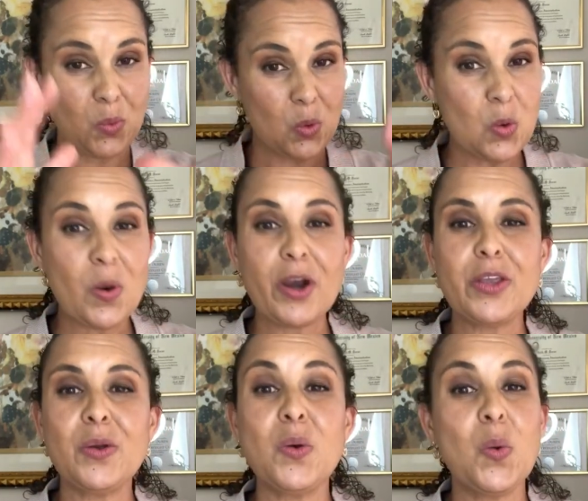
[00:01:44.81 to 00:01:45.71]
who are
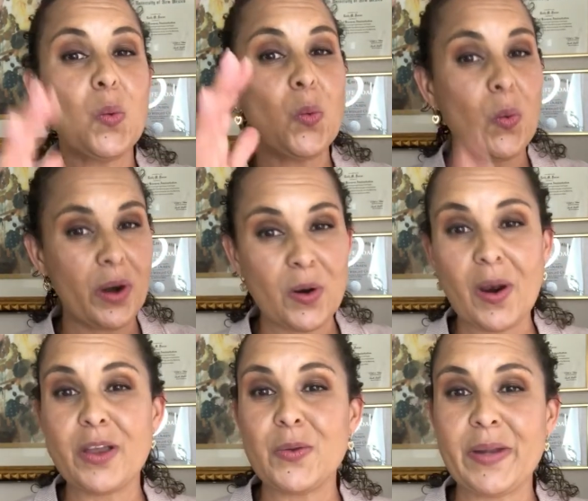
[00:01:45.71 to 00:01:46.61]
you? Where
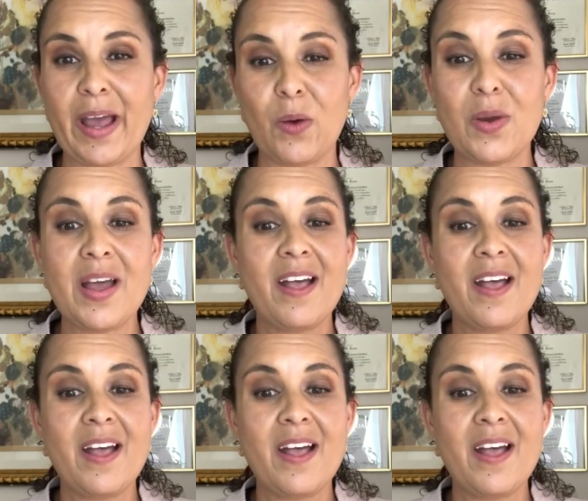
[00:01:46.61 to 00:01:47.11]
are you now?